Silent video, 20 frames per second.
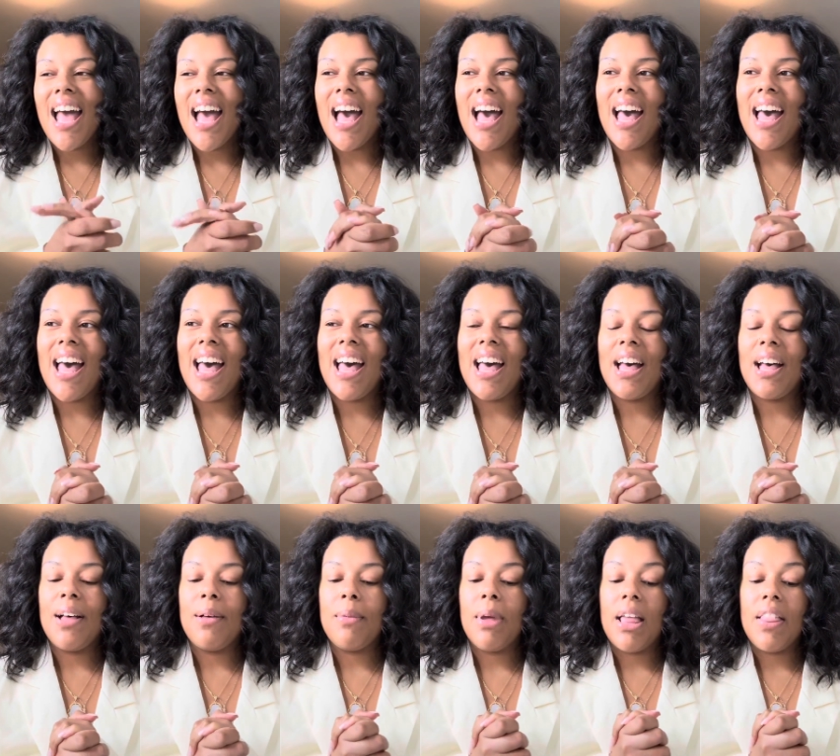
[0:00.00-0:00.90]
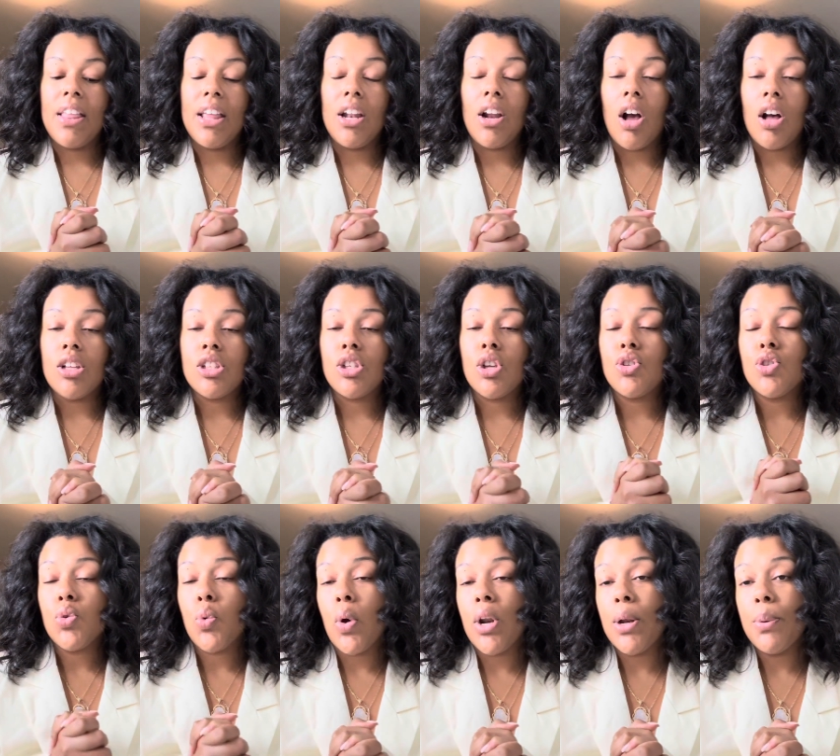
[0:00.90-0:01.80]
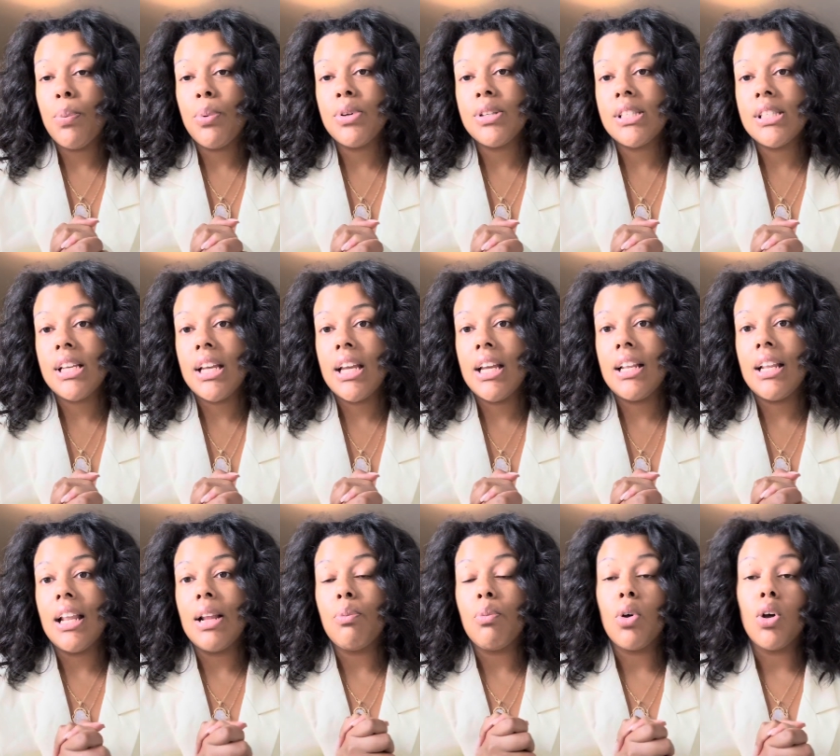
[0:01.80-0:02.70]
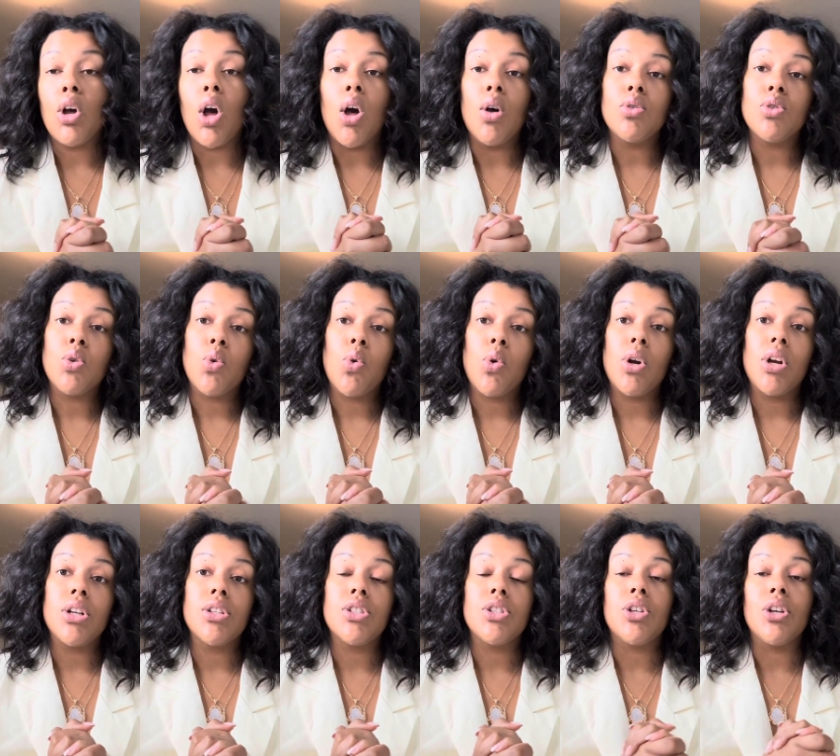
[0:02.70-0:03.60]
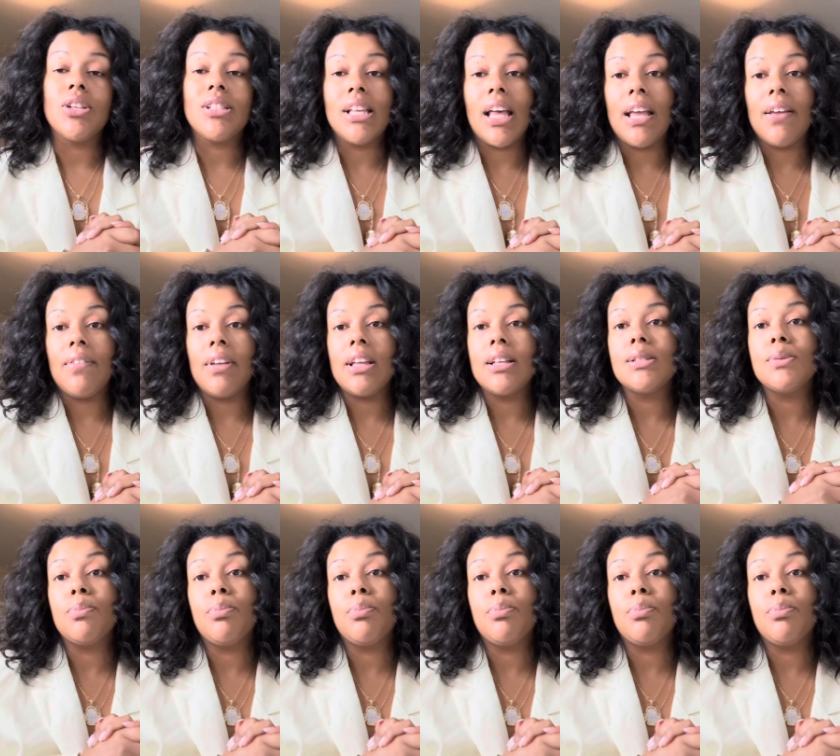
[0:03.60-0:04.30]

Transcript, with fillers: um, and then also 20% will go towards your savings.